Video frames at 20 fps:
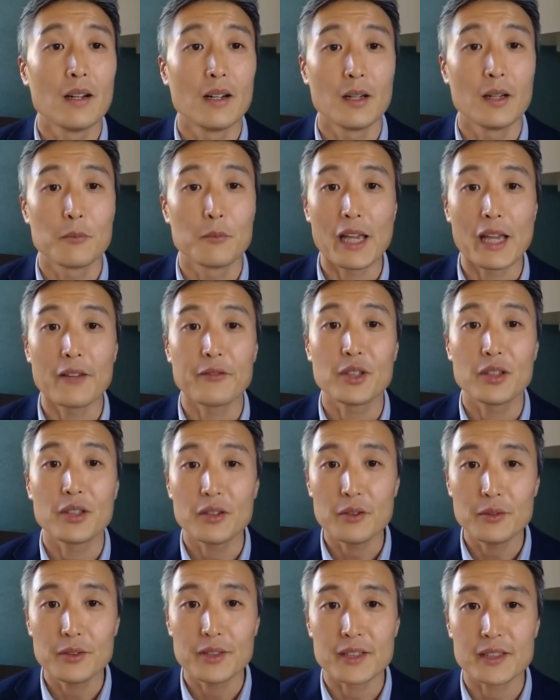We have two
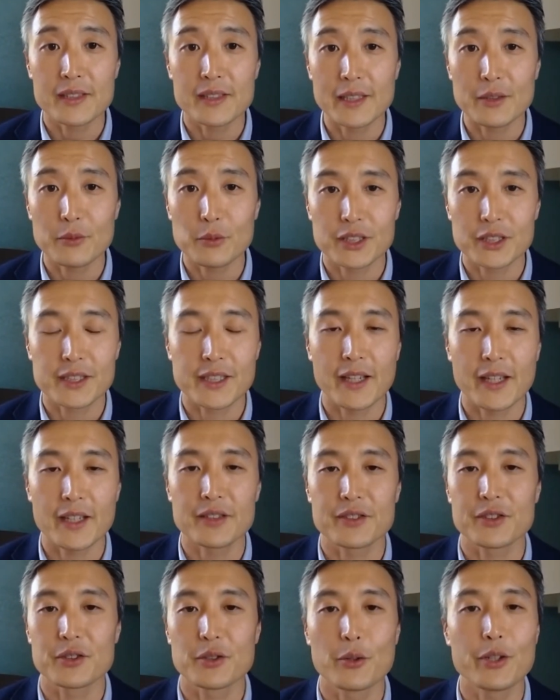distinguished guests
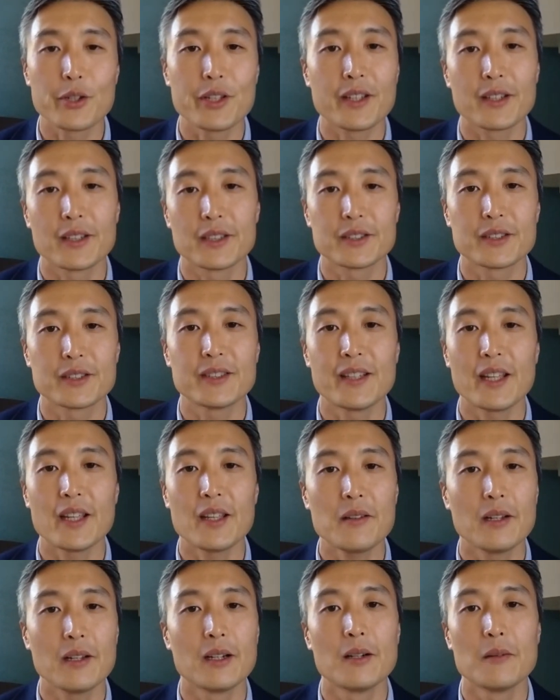joining us today,
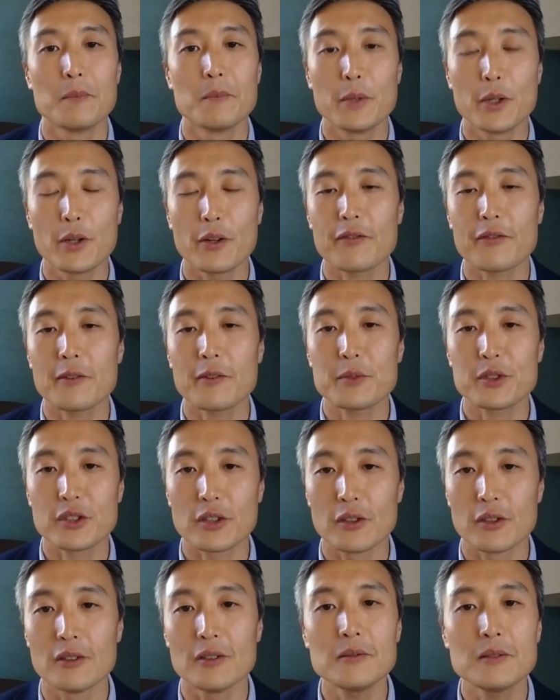both from
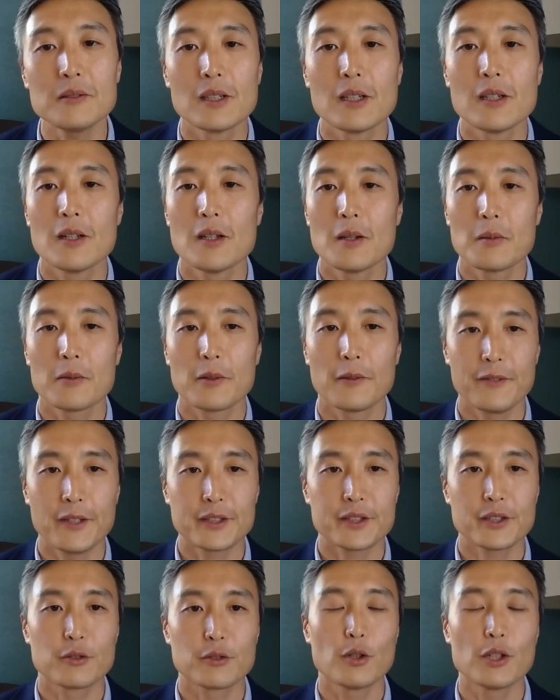Seoul, Professor
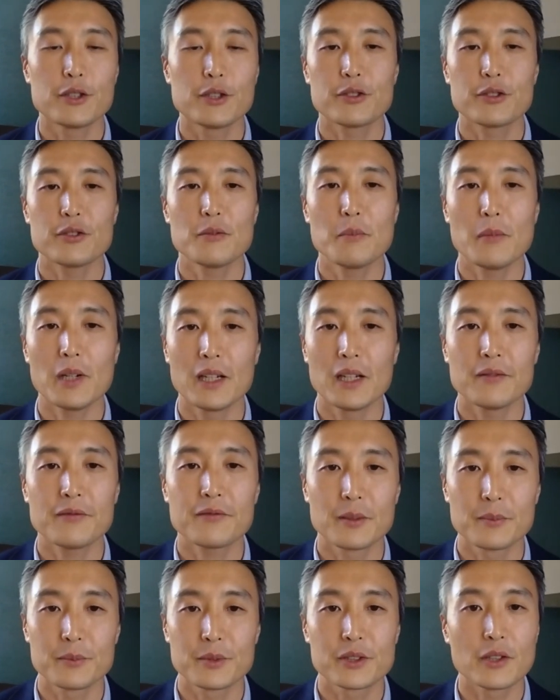Soonman Kwon from
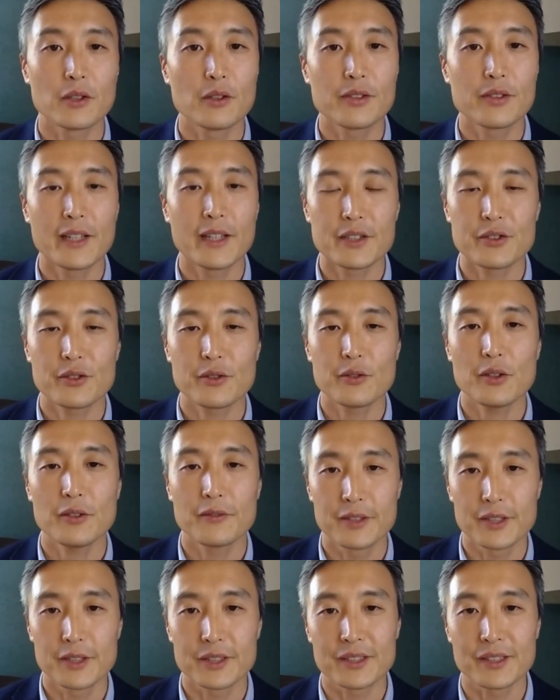Seoul National
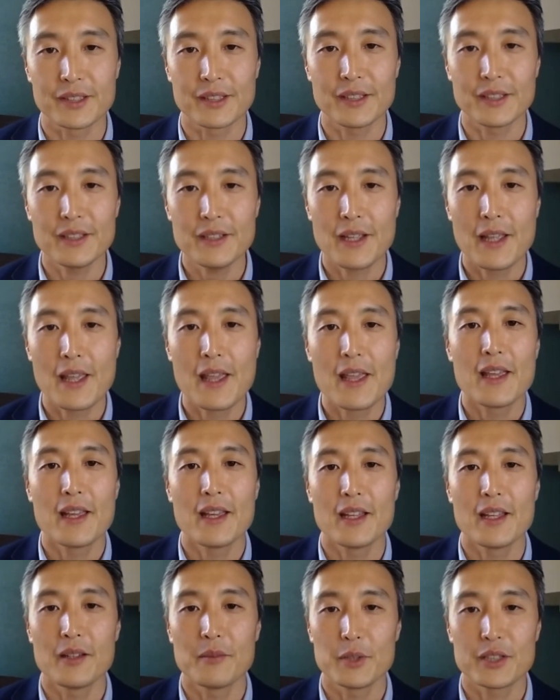University, and
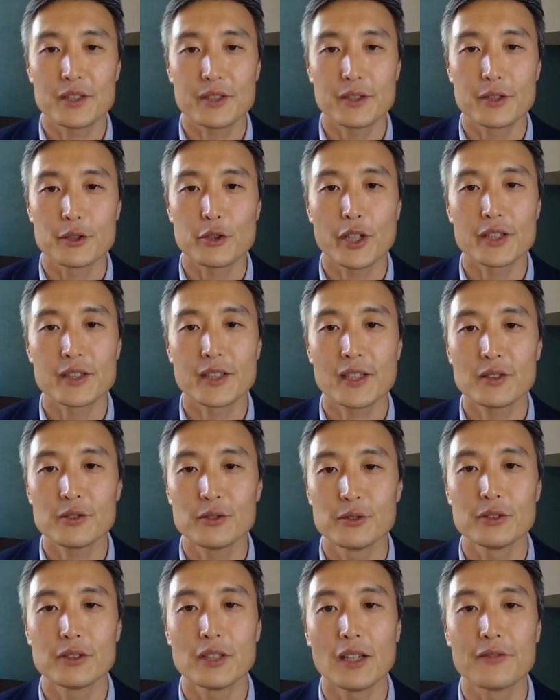Mr. Sang-Hun
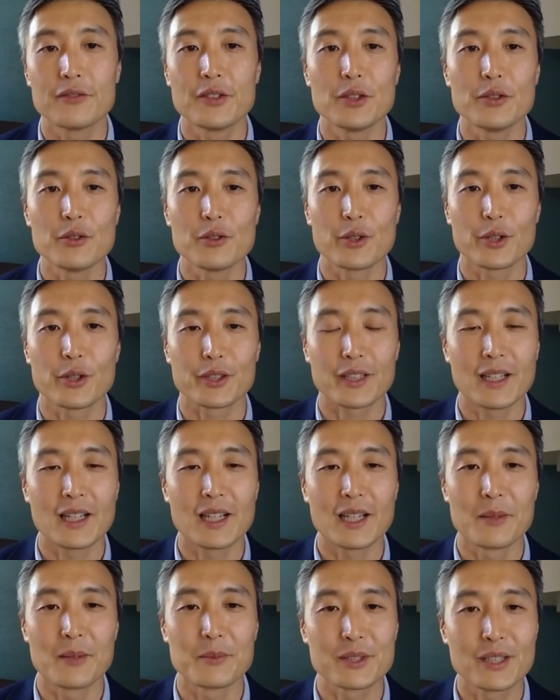of the New York
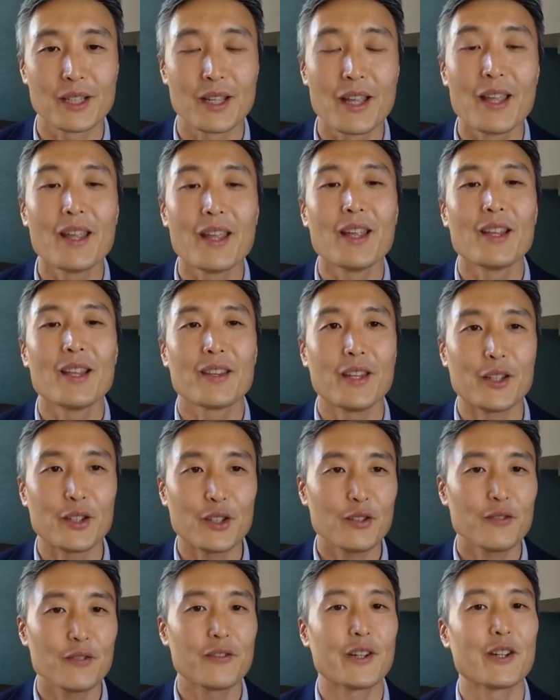Times. Thank you
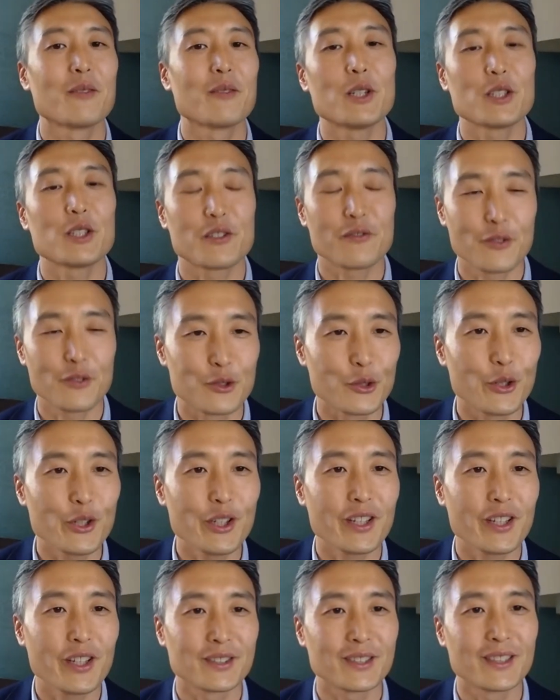very much for joining us
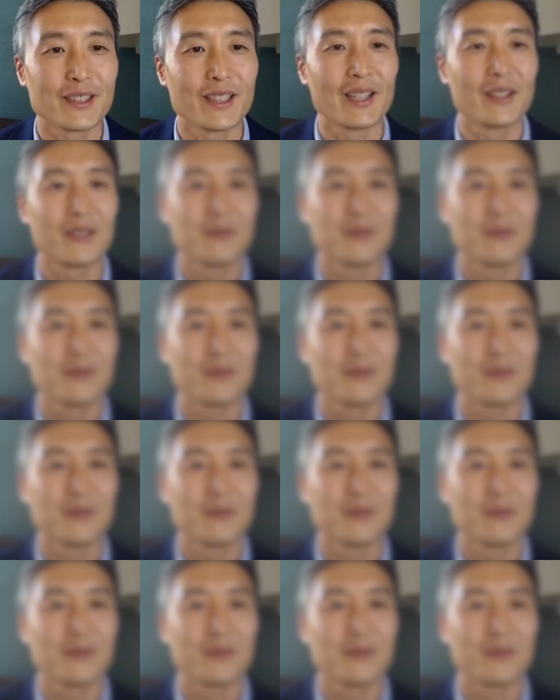today.